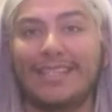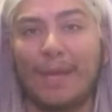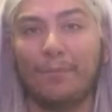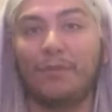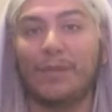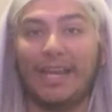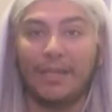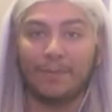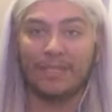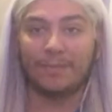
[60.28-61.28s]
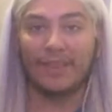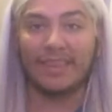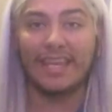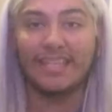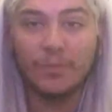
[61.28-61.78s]
example of platinum is, but
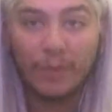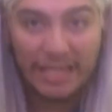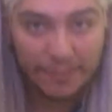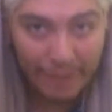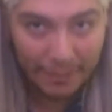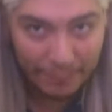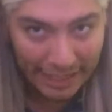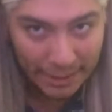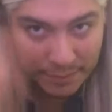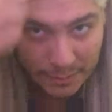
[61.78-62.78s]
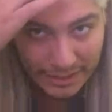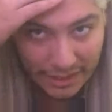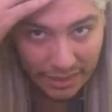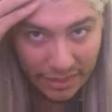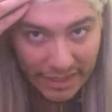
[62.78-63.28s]
this is what I expect platinum to be.
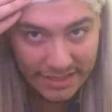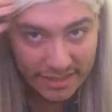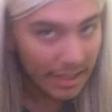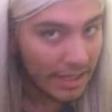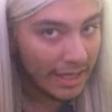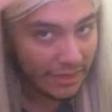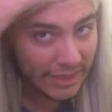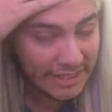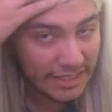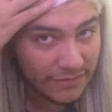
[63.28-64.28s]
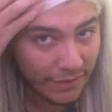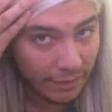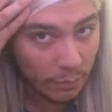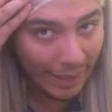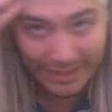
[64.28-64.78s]
This is
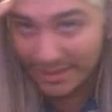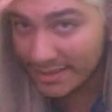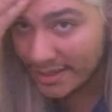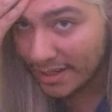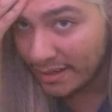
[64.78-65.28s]
very white.